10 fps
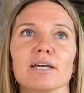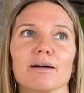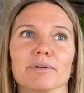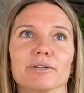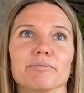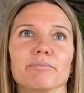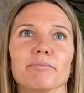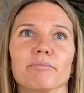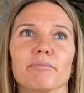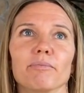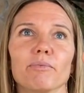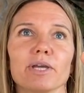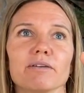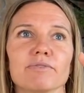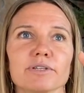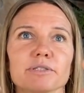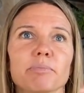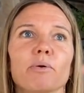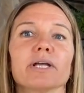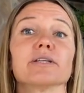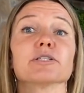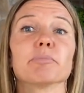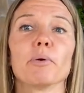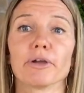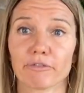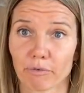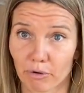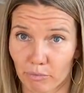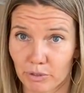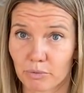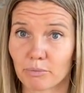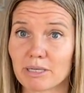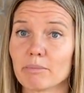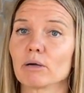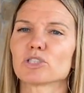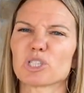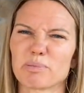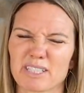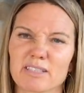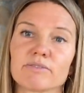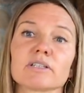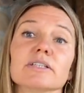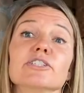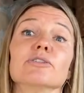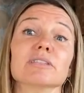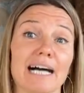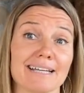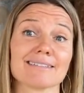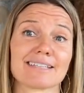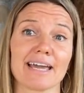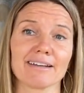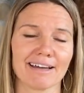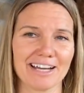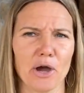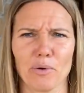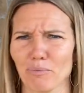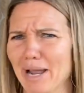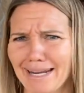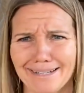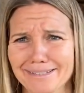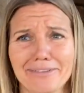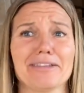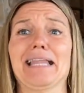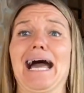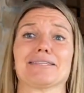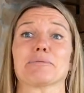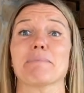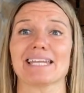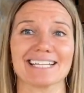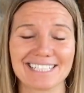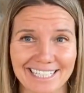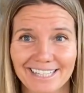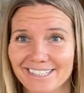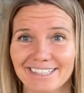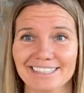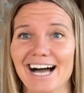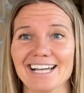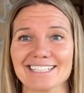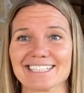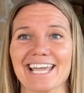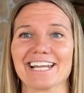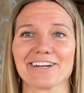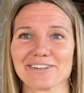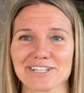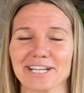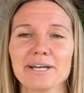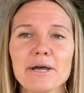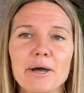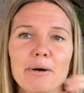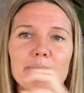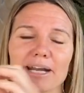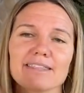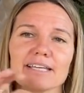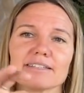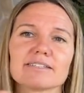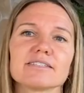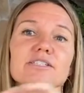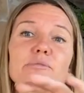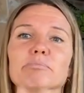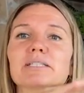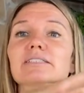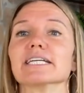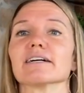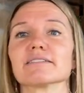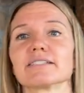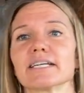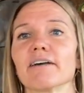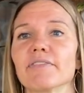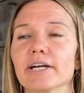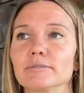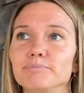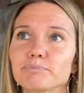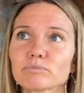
I'm going to weave this point into point 4, which will be about specifically to Lionsgate. I know we waited until the last minute to get to the Lionsgate energy, but I think this is just building us to get there.